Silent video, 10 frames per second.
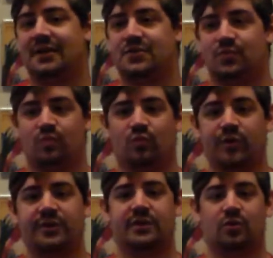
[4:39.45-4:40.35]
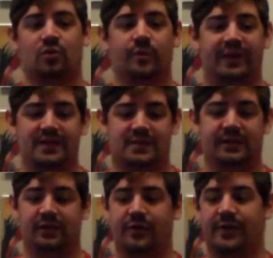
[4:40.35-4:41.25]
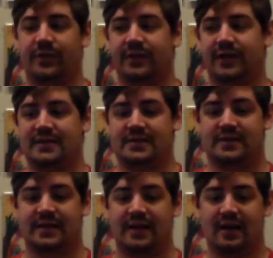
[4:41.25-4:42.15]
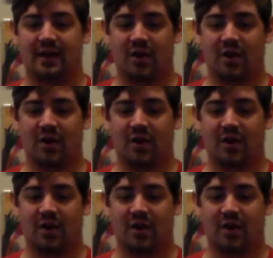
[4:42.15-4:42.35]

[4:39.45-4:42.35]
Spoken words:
And it's really cool because Lilo then realizes that